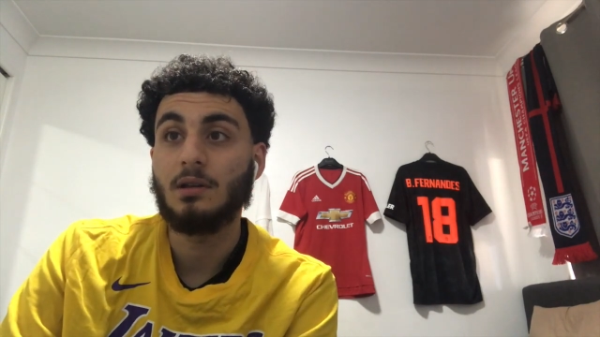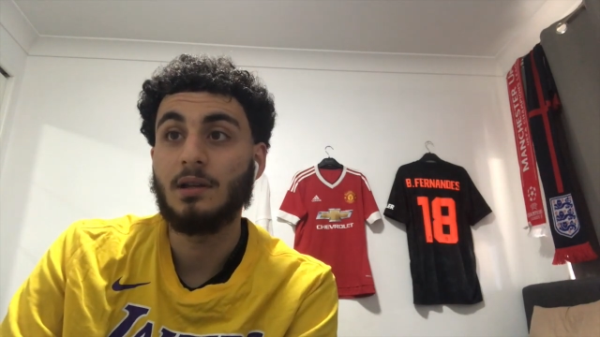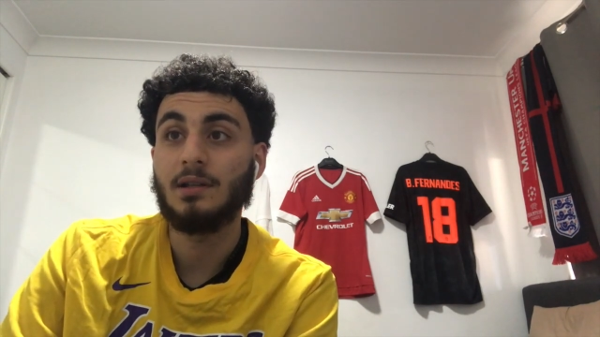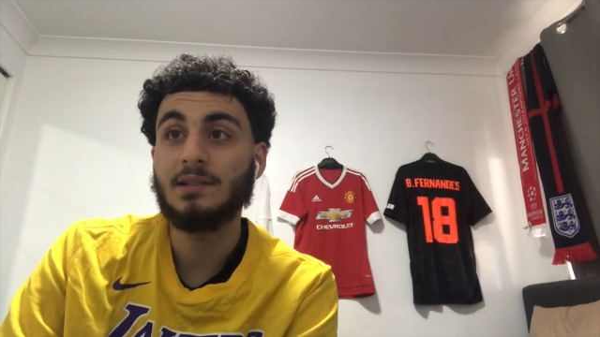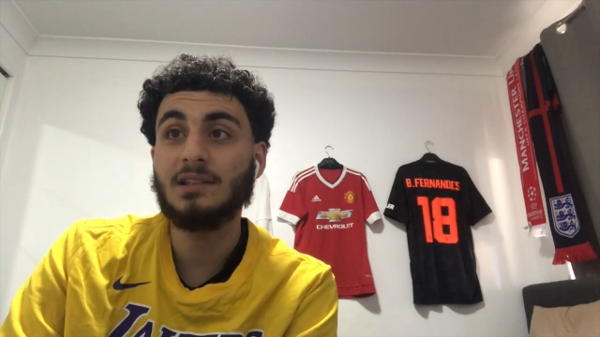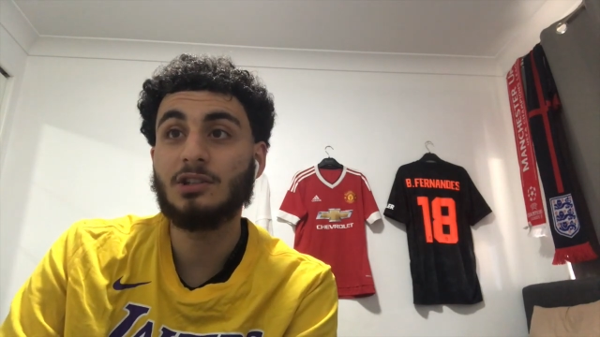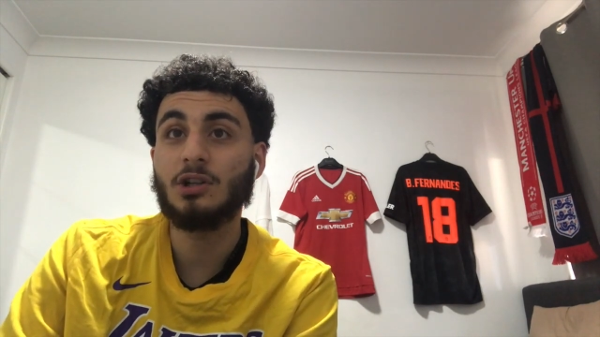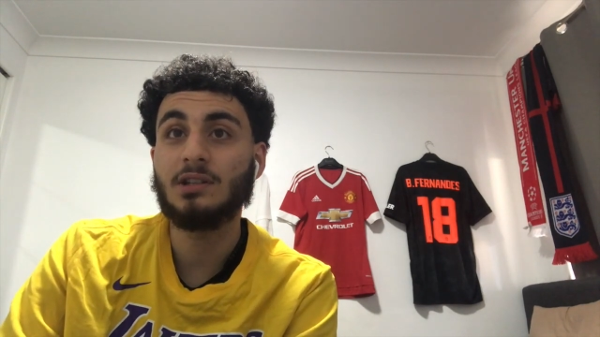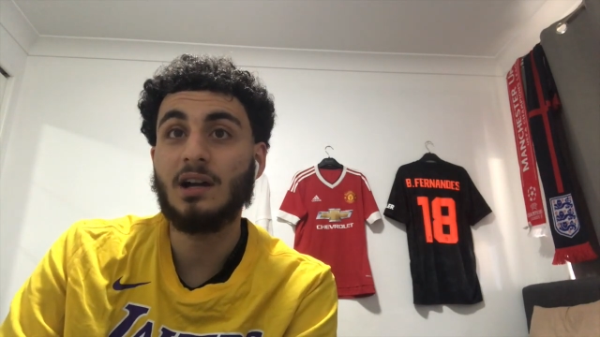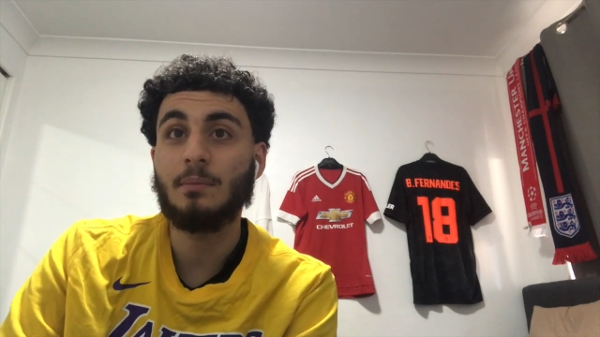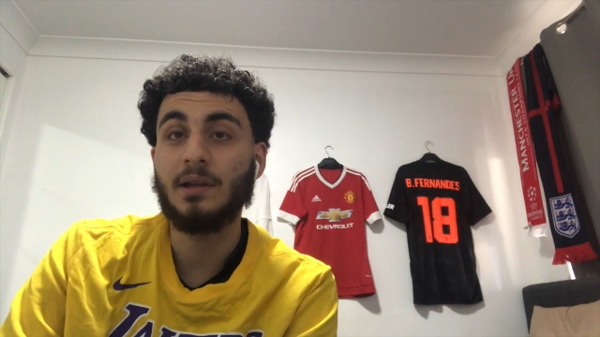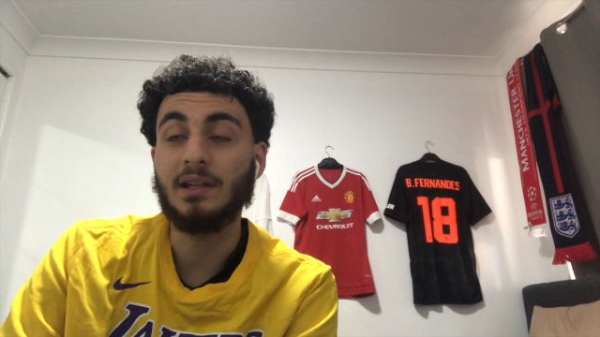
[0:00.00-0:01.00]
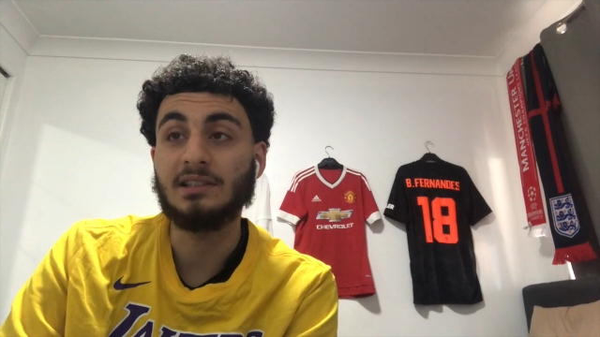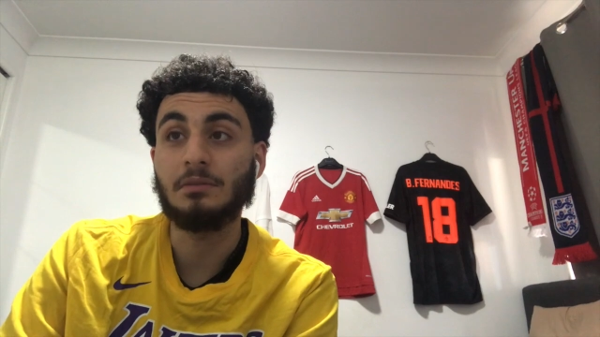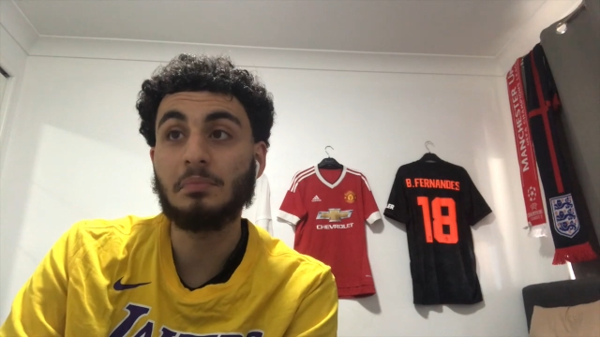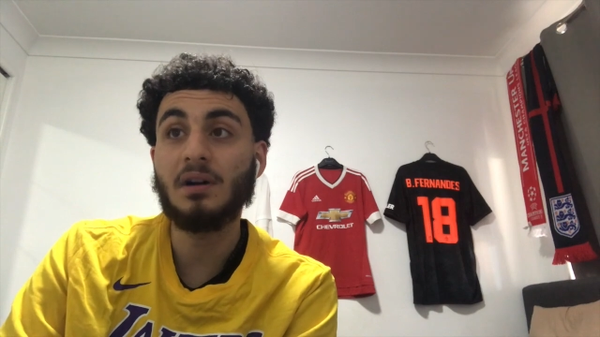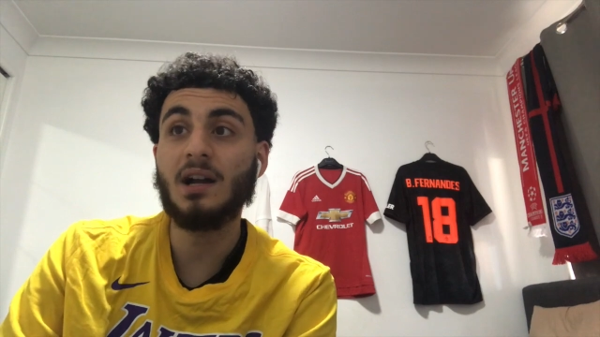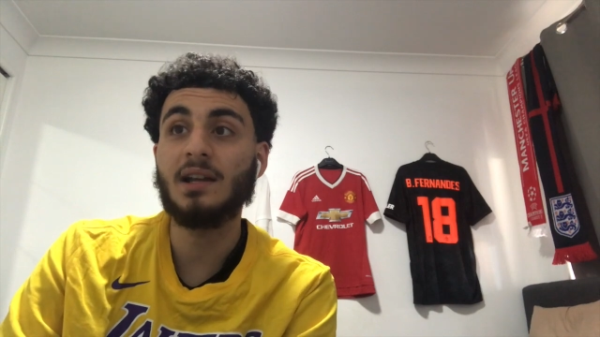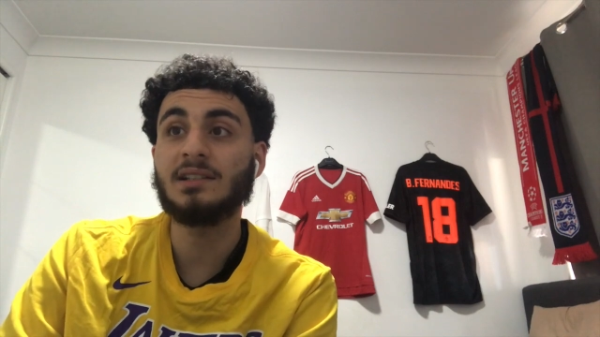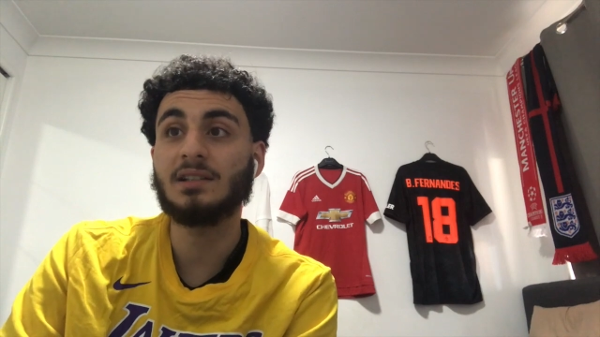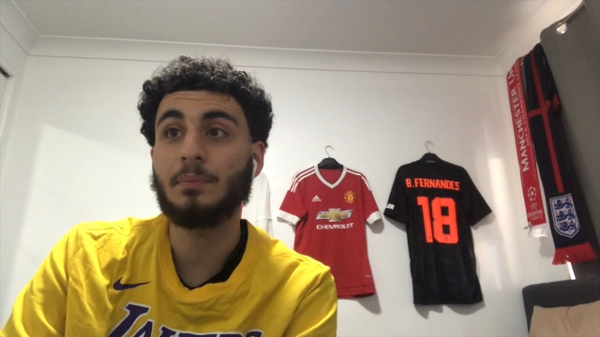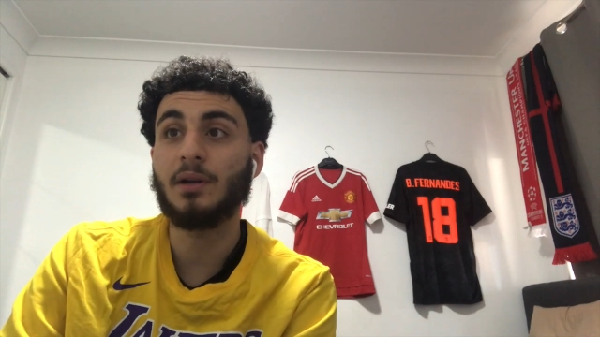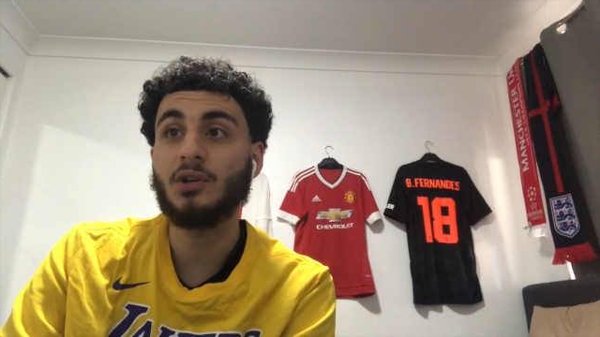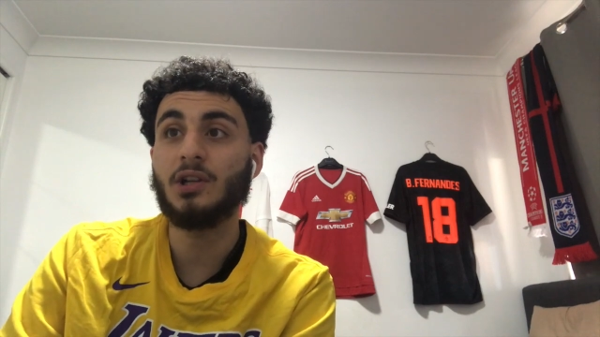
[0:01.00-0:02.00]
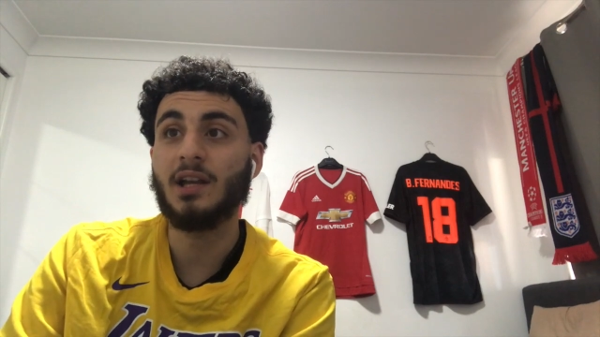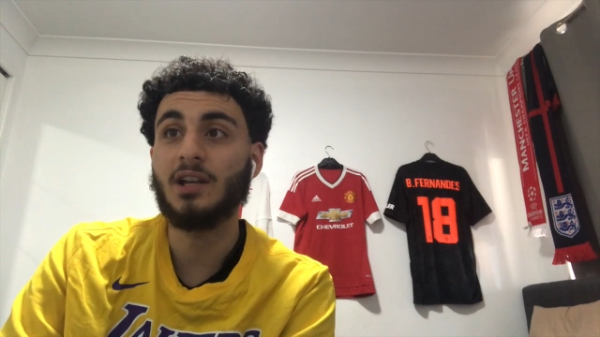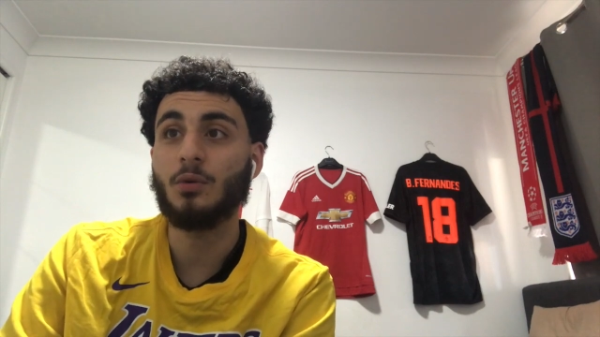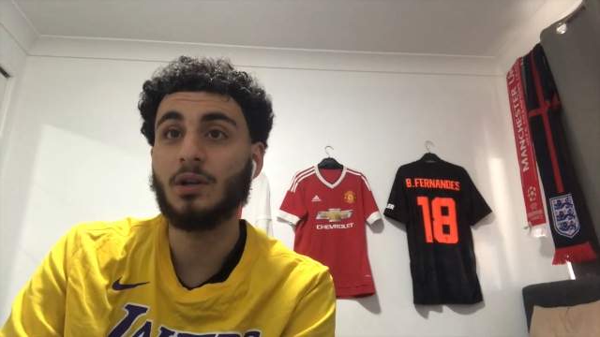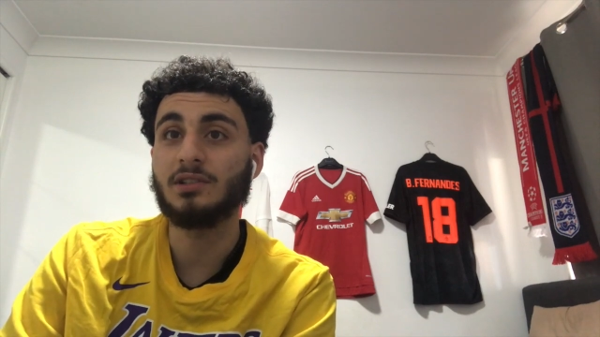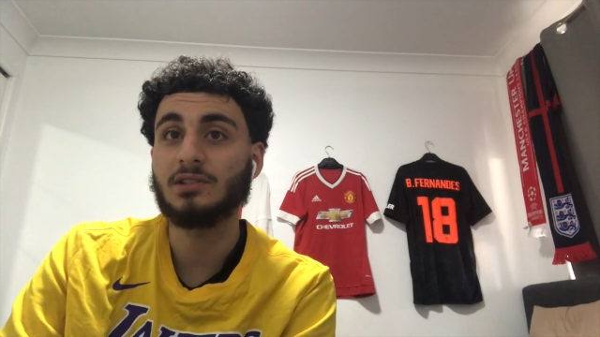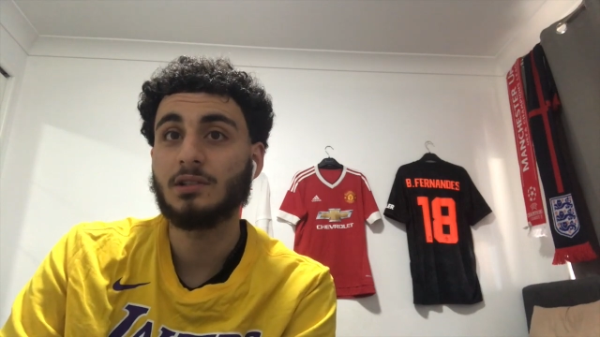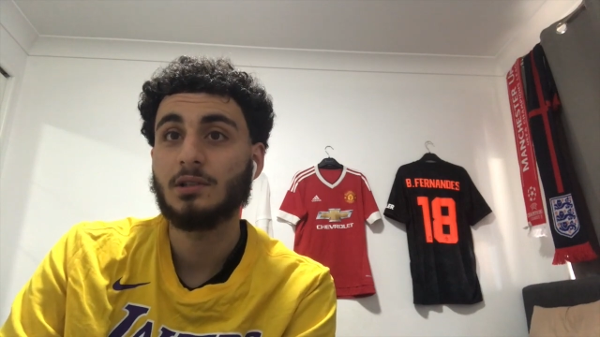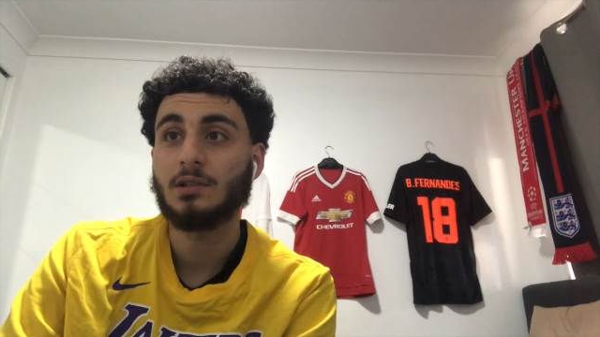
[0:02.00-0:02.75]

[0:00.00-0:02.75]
He did go down a bit easy, but it is a penalty anyways.